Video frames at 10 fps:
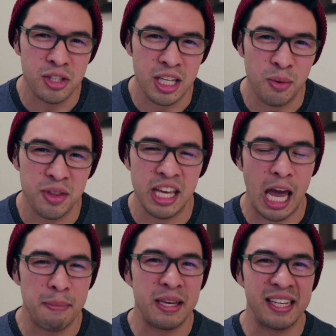see with the
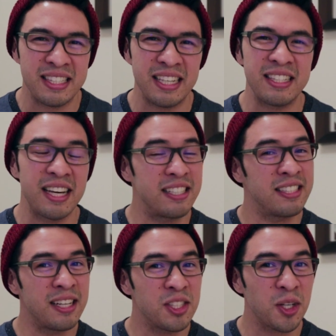APS-C size
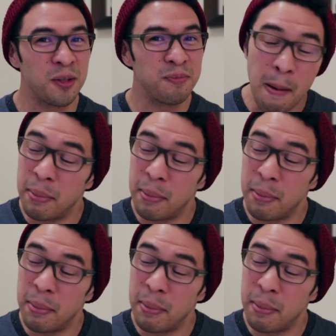sensor.